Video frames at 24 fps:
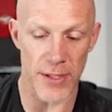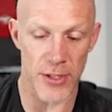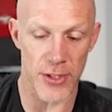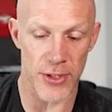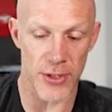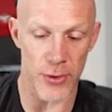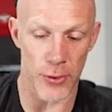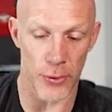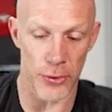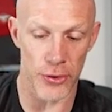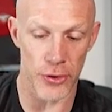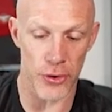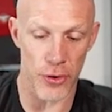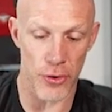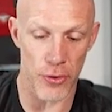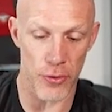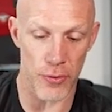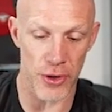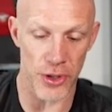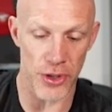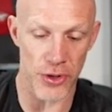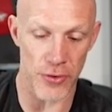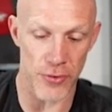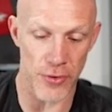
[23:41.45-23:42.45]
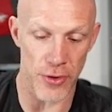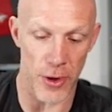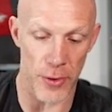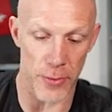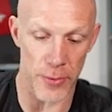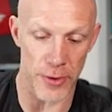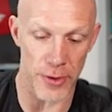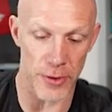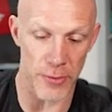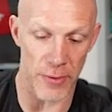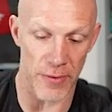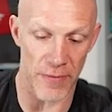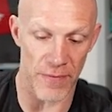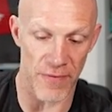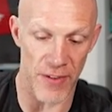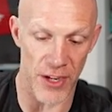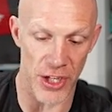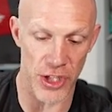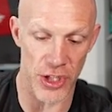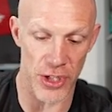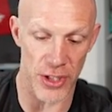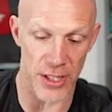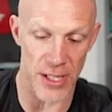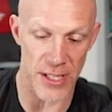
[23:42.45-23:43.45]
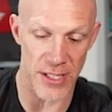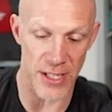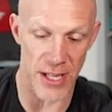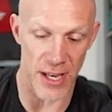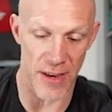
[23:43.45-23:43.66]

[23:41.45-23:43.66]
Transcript: soldier creature tokens with vigilance.